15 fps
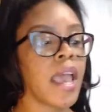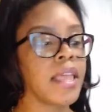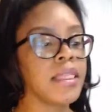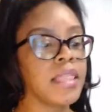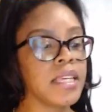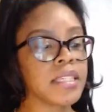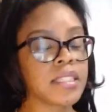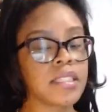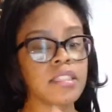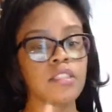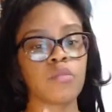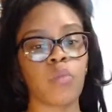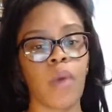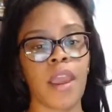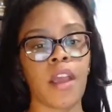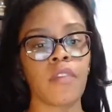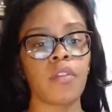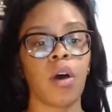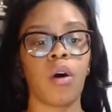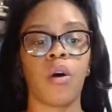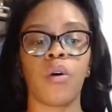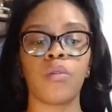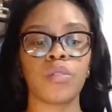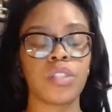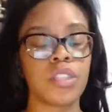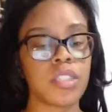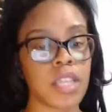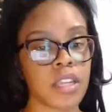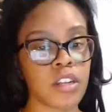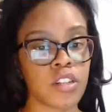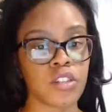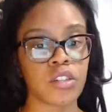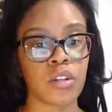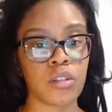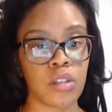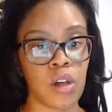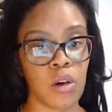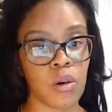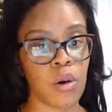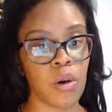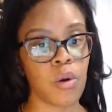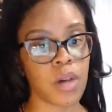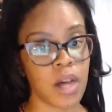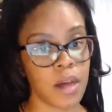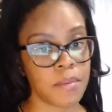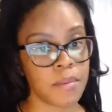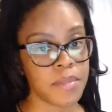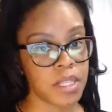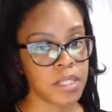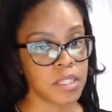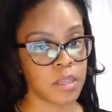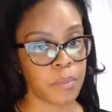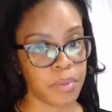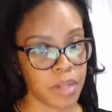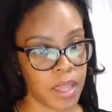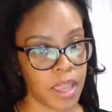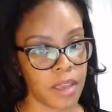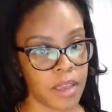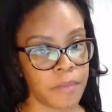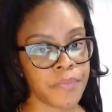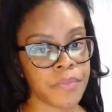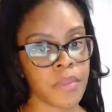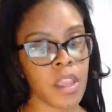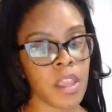And this is where the whole signature logo comes into play.